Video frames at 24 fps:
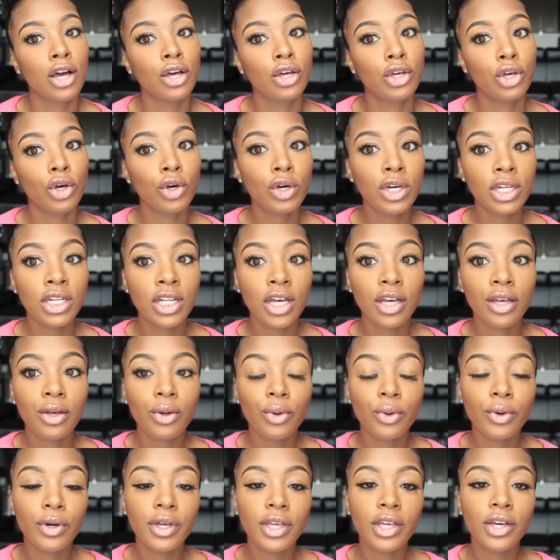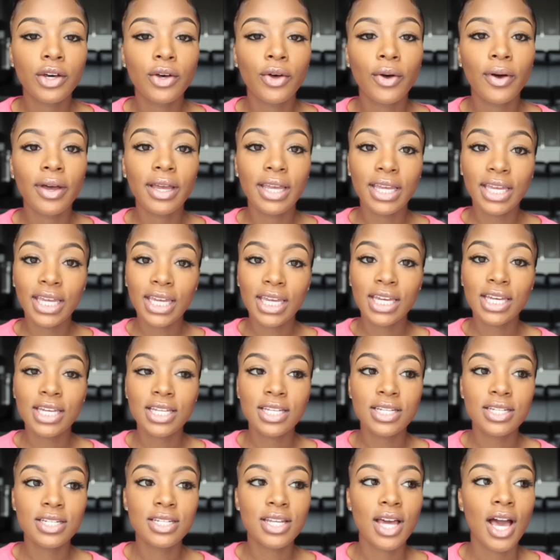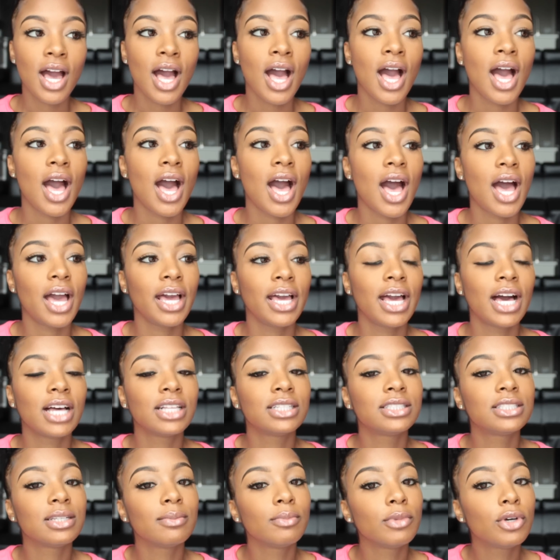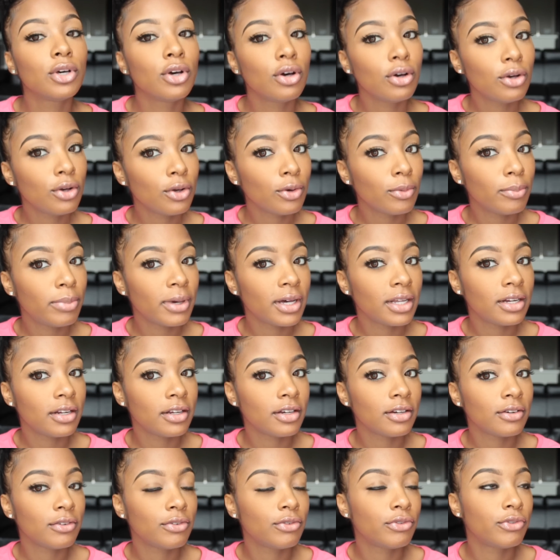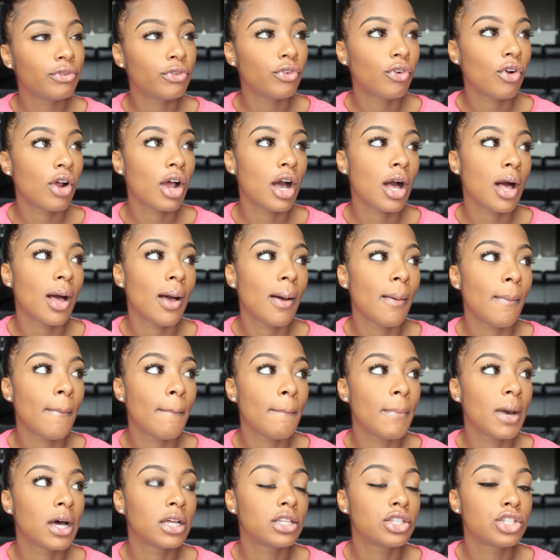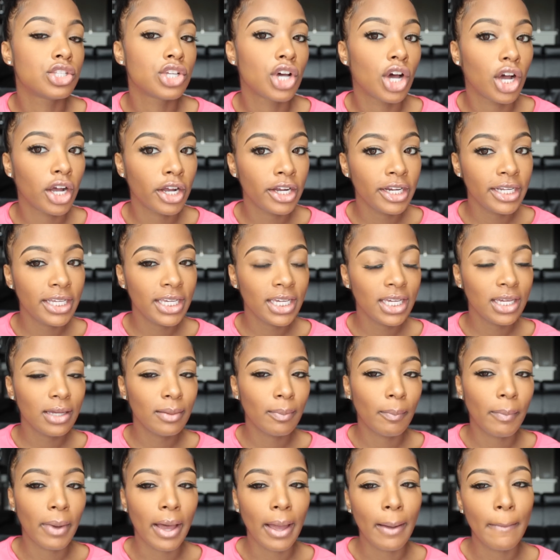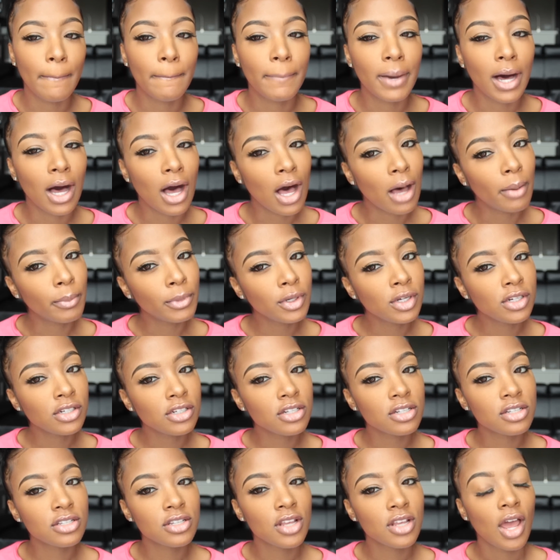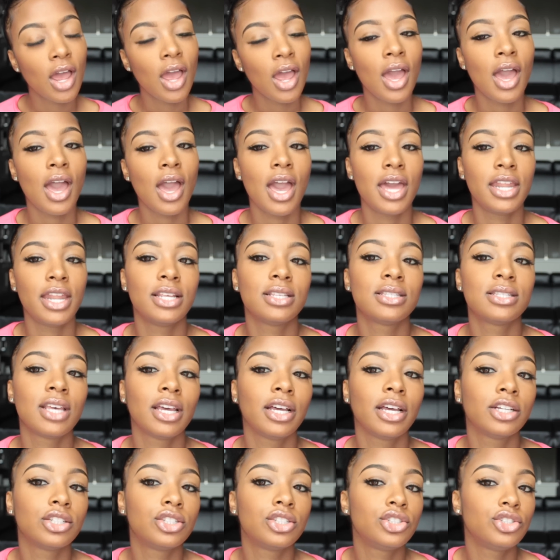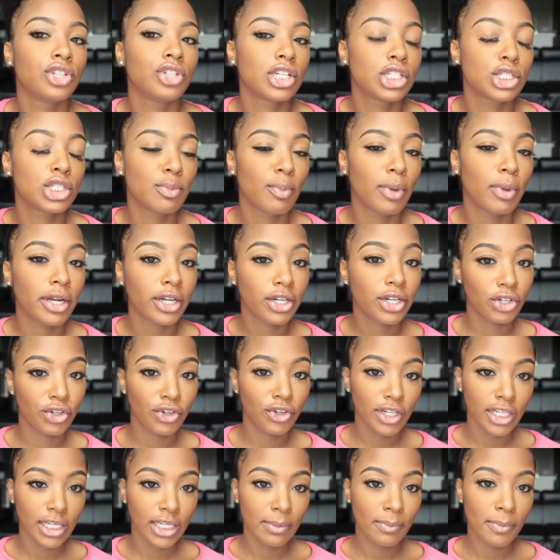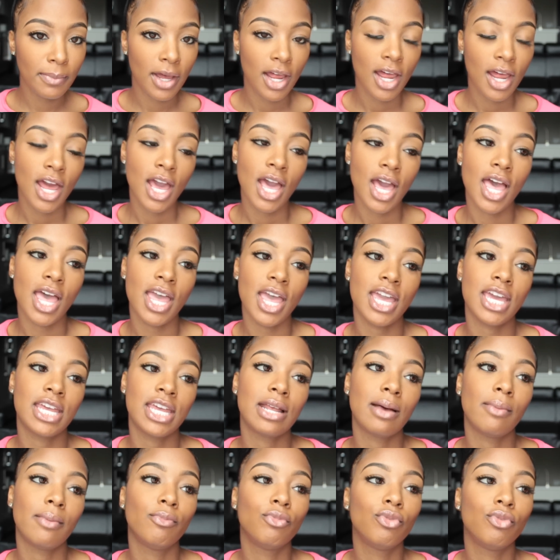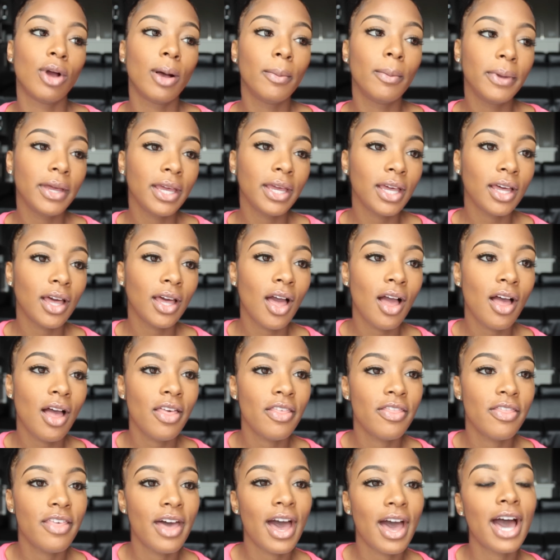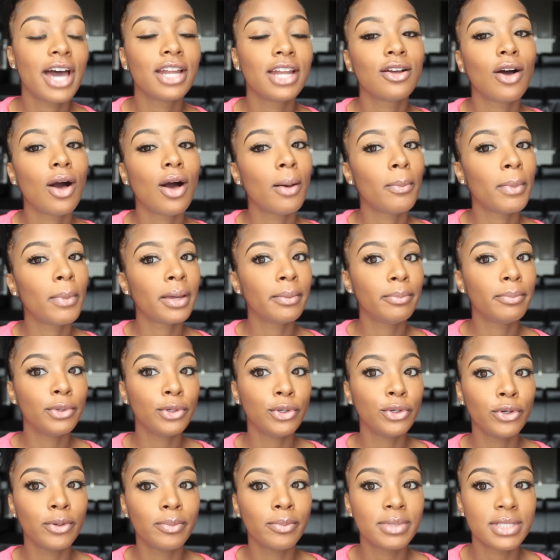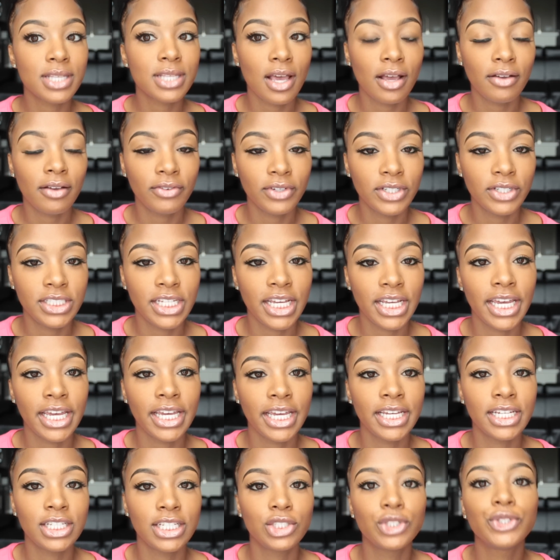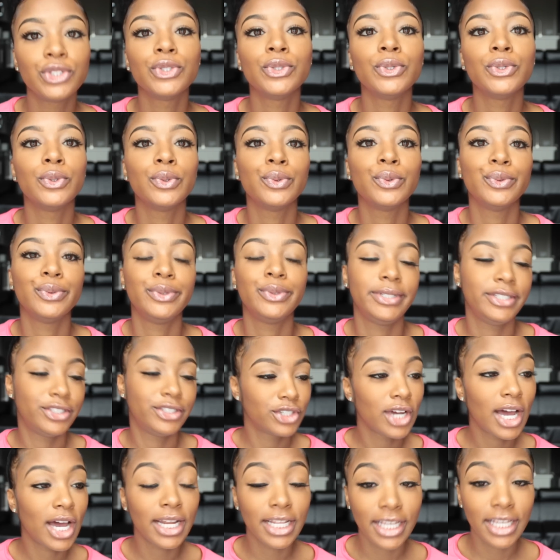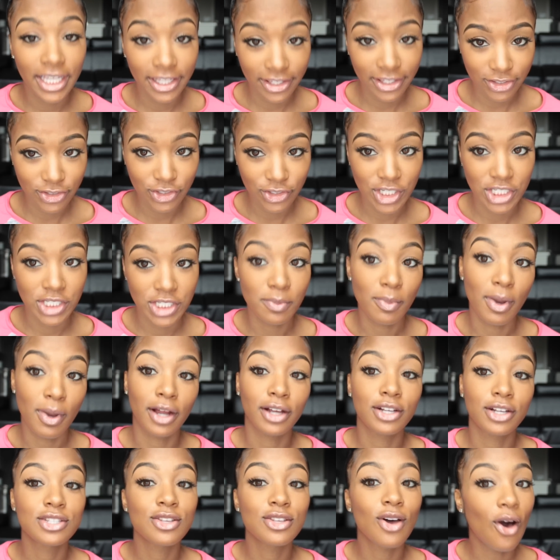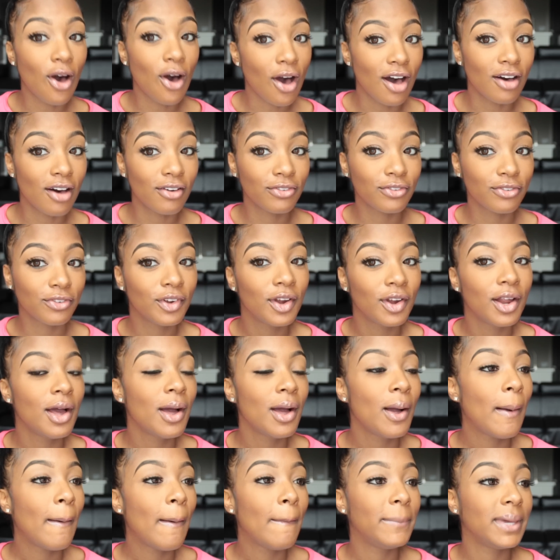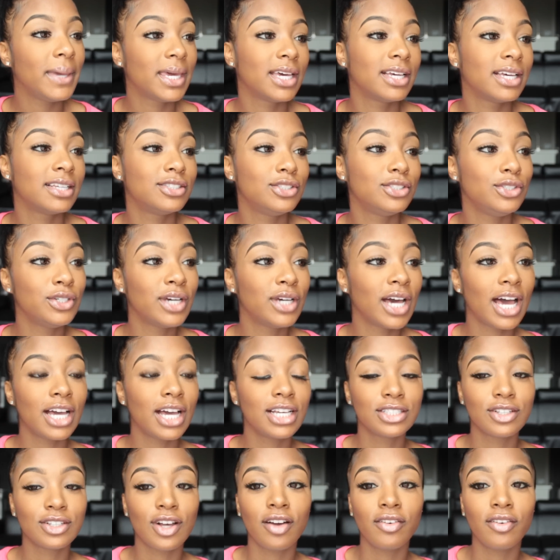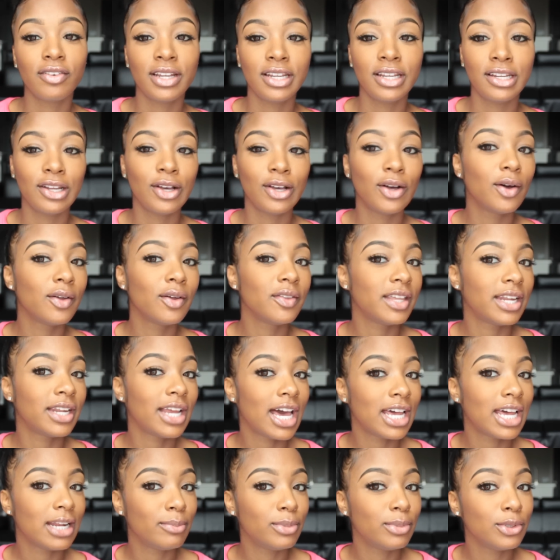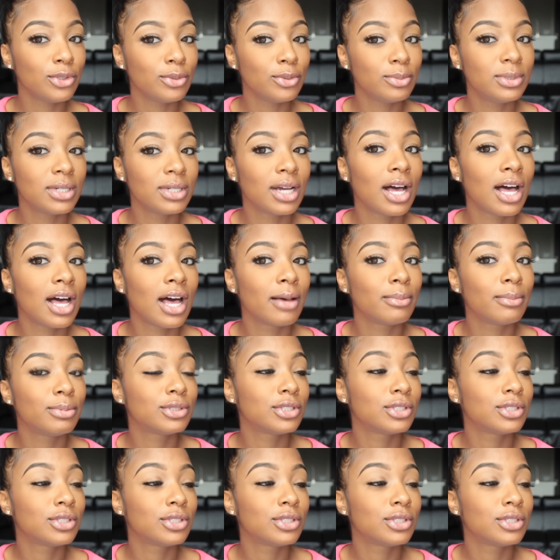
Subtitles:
coconut oil, and I got some cocoa butter from Target by Palmer's, and it's like a stretch mark cream, and I'm rubbing that on my boobs every day to try to get the stretch marks off. Because you guys already know that I had a boob job,